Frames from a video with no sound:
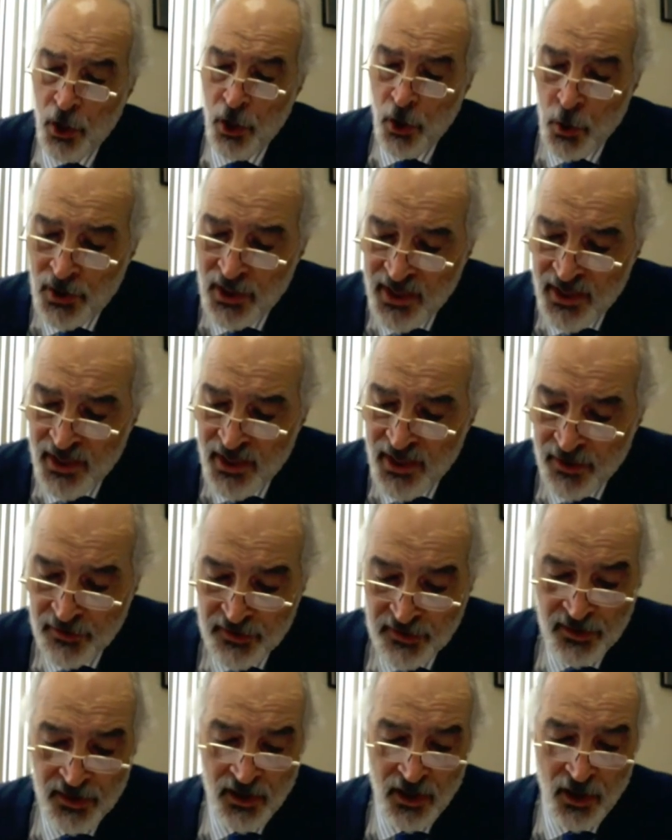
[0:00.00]
on
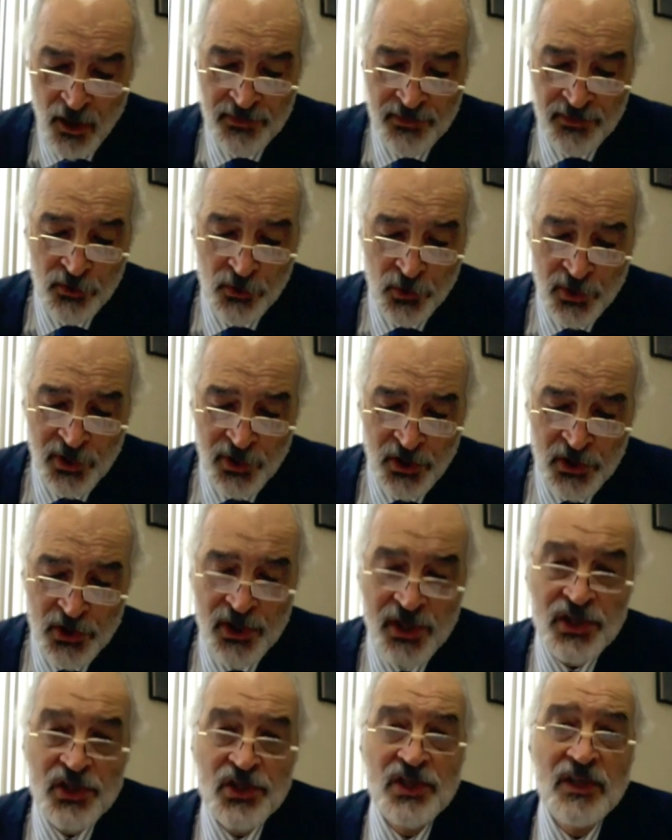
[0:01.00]
how the
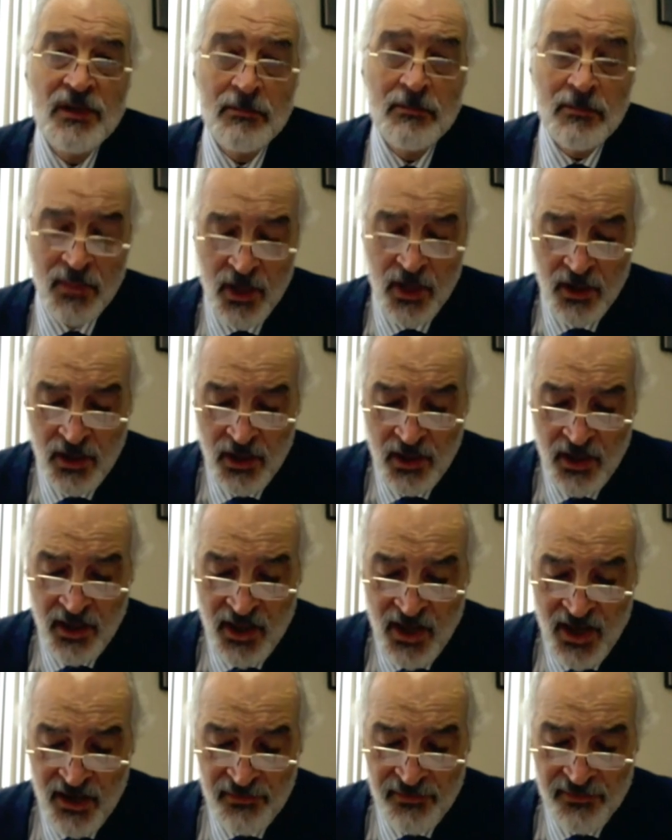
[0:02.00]
hooligans of the
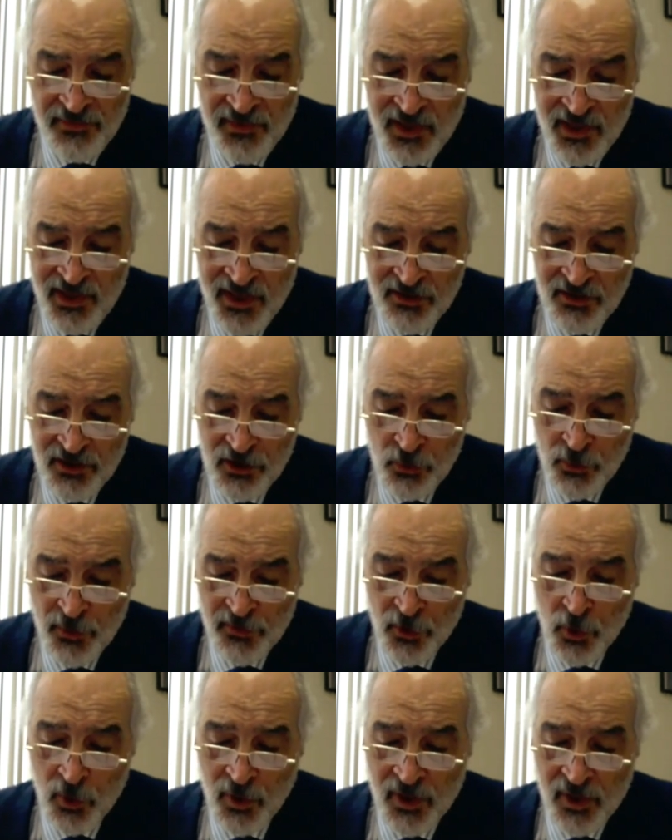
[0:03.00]
Turkish regime
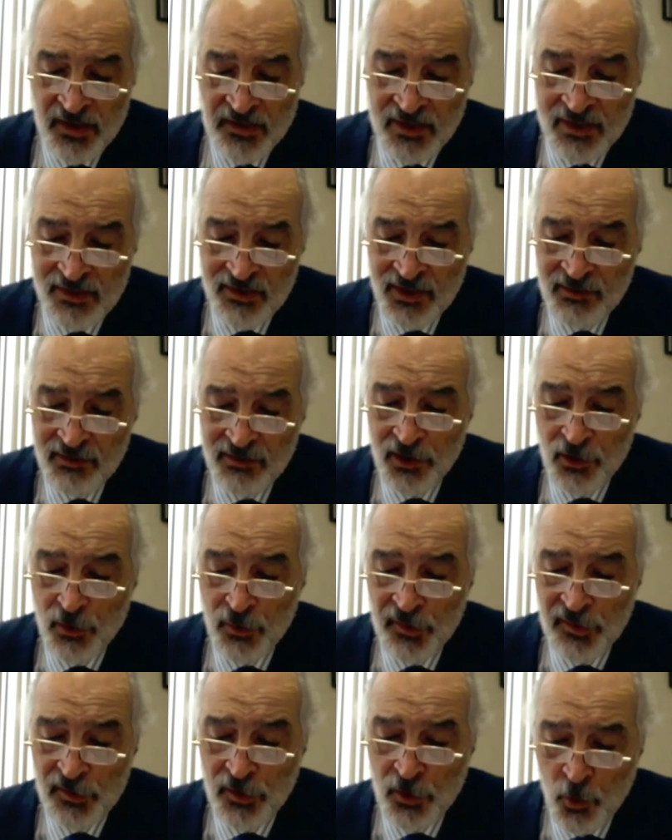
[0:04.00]

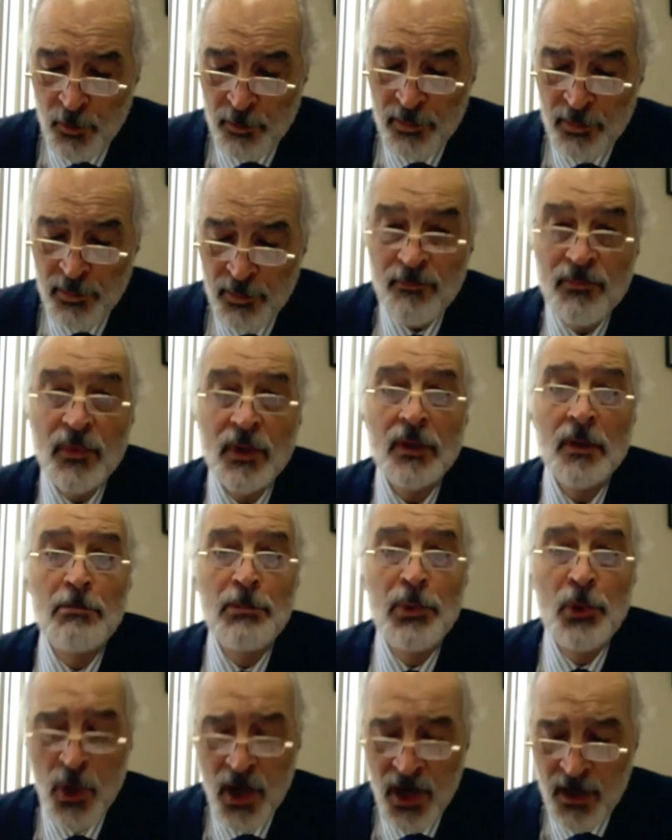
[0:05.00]
affiliated with Hurras
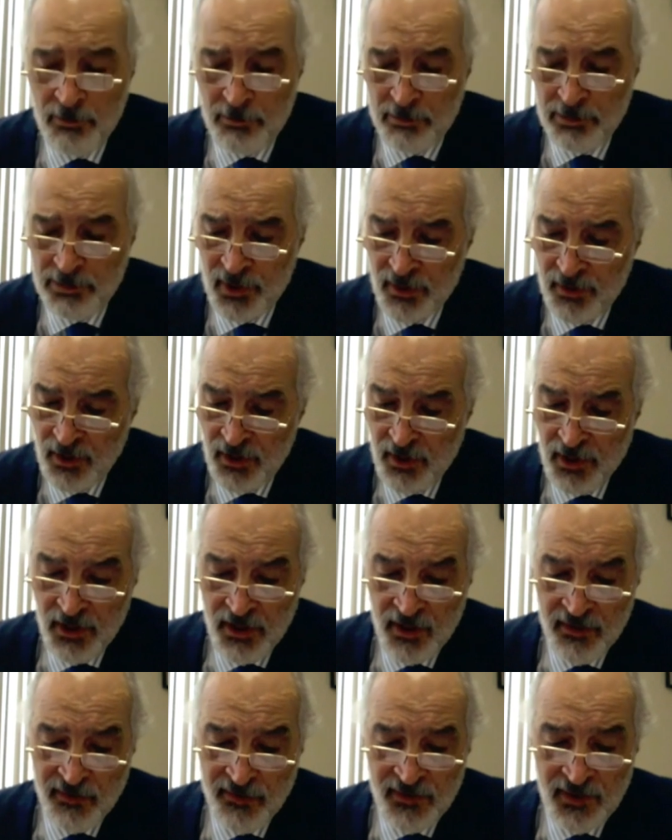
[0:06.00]
al-Din terrorist group
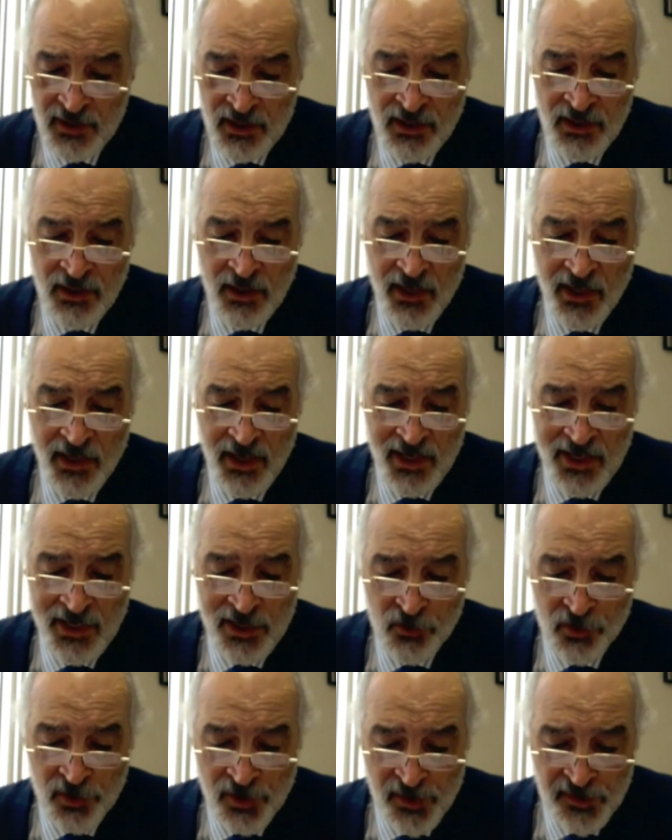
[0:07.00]
blew up
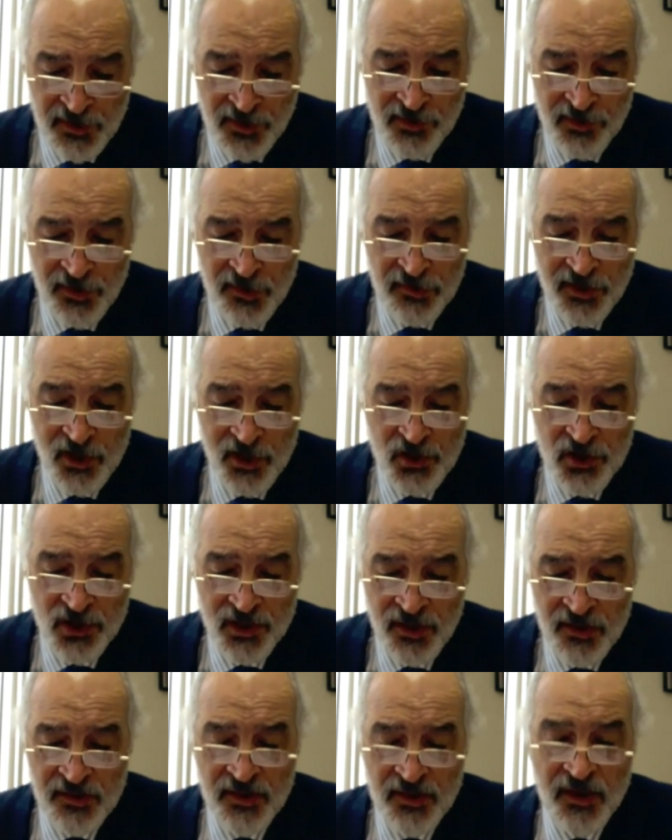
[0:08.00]

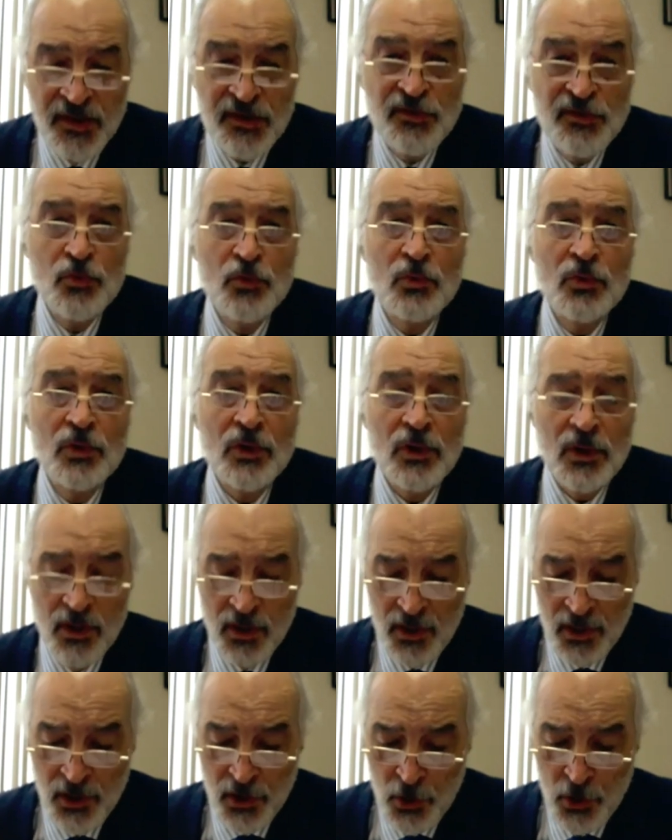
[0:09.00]
the electricity
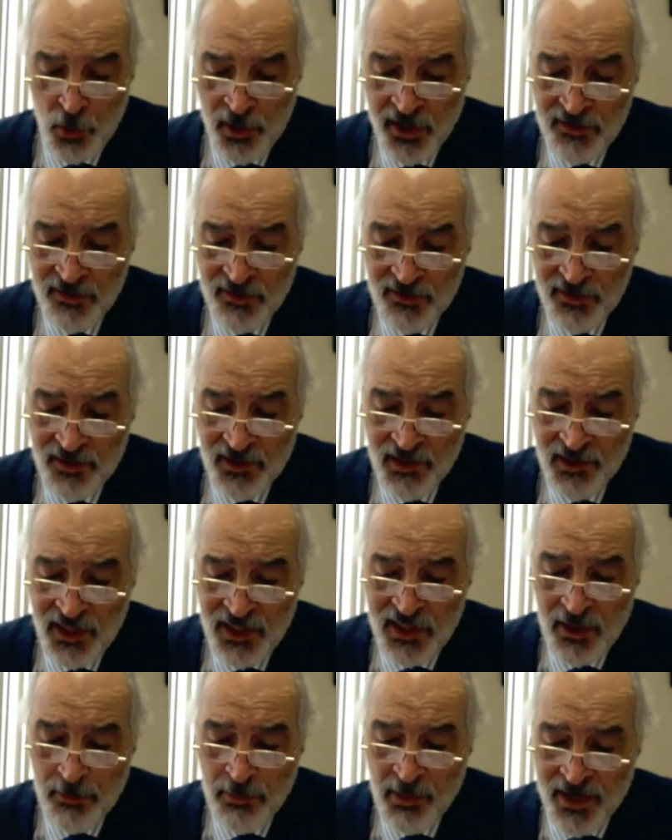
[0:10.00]
station in
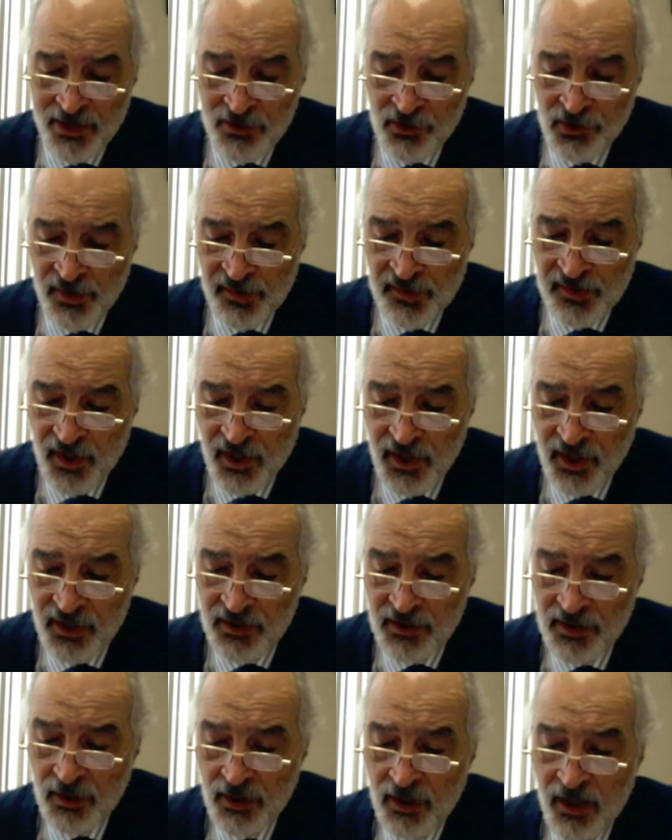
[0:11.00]
Zayzoun,
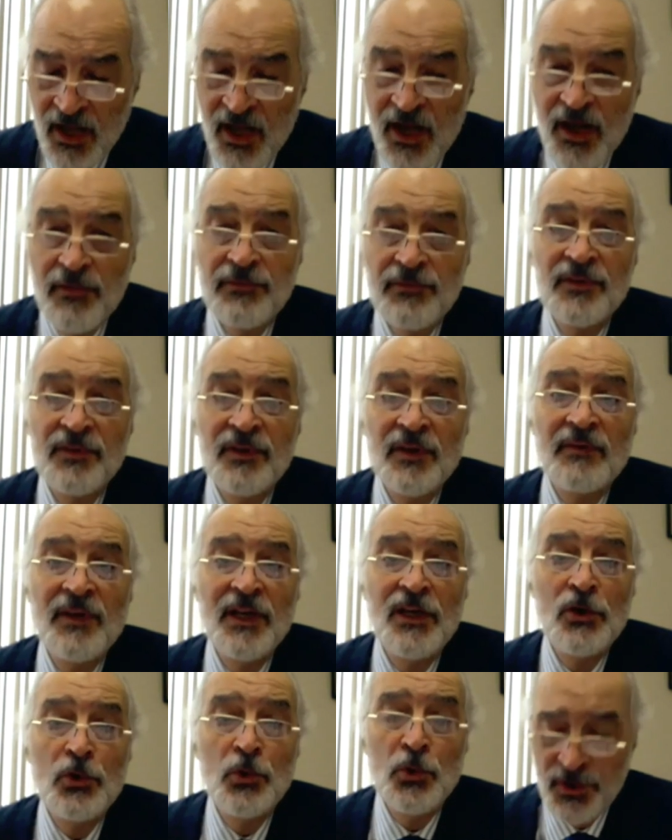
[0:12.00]
located in Idlib
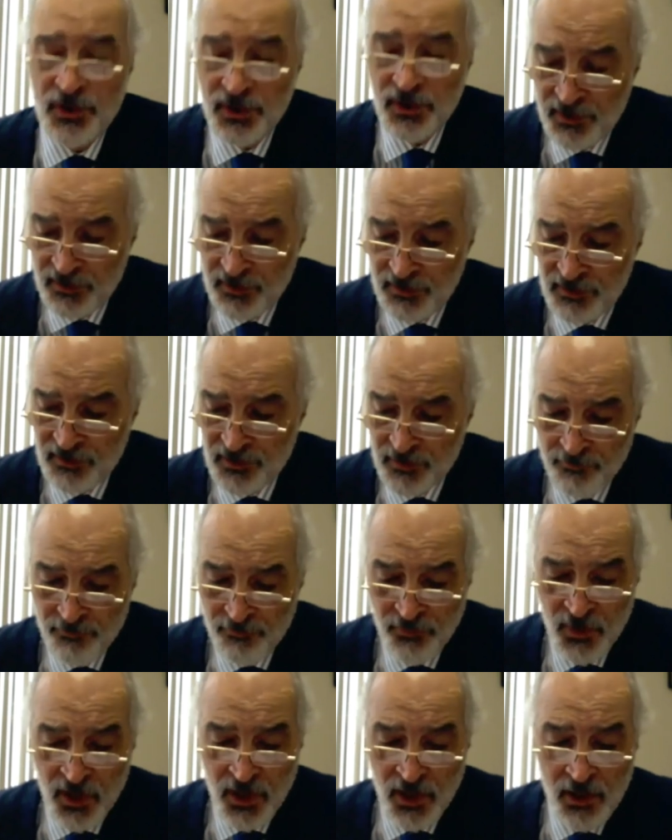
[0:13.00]
countryside,
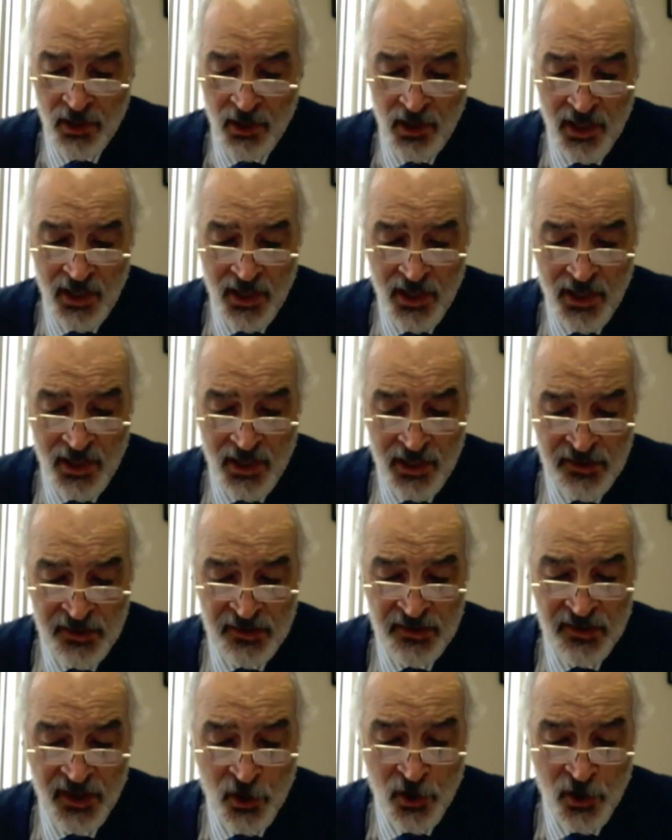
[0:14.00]
after they looted it,